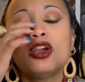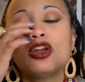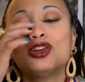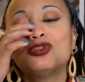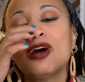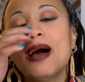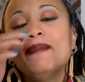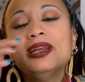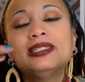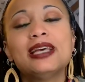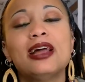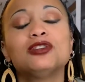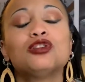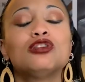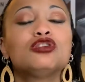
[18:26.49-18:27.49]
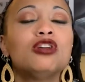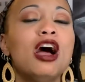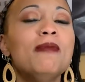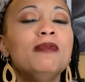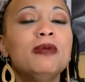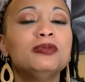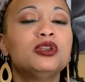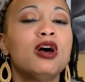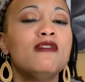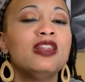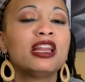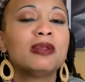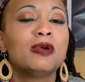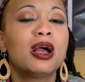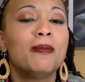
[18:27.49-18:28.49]
The Tribe Insiders are tribe members who have
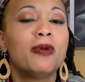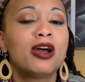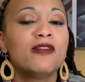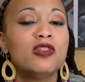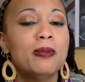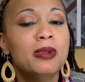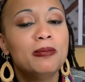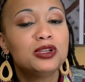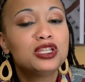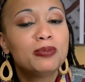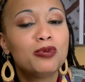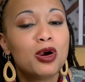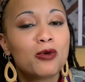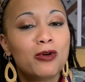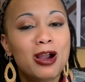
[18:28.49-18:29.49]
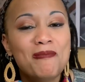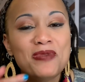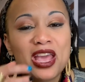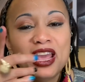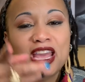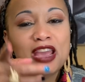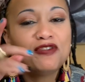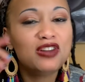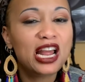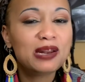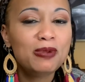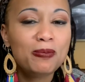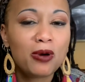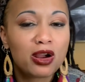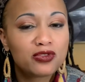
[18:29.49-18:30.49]
elected to become part of the membership program. If you'd like to be
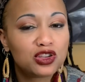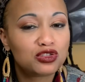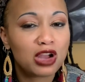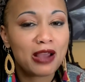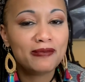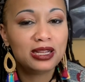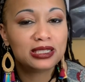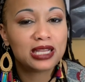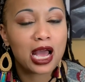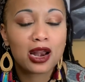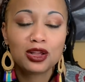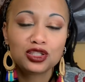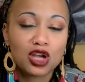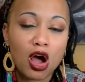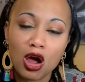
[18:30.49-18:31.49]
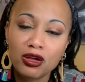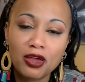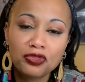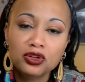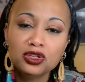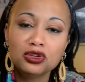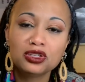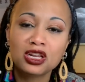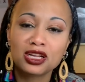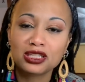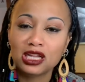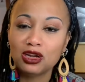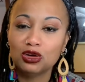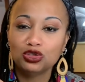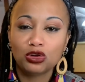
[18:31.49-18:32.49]
part of the Tribe Insiders, all you have to do is click the
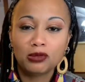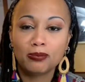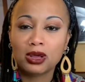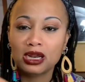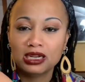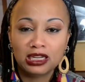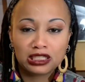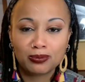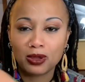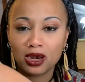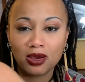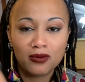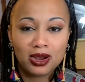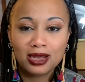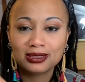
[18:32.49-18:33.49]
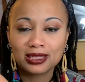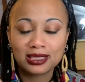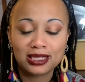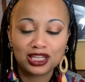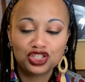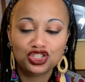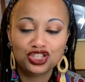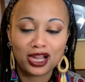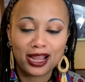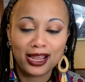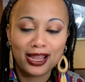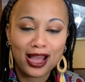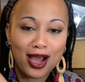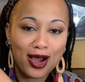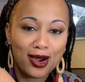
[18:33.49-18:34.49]
little joint bulletin that's below us. It says
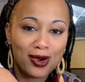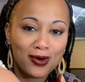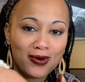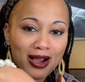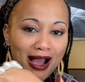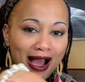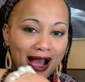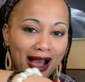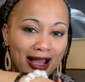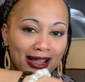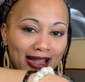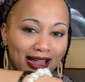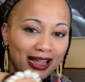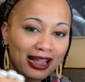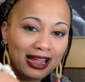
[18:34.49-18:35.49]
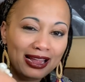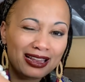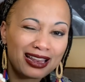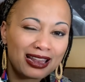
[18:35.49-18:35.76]
J-O-I-N.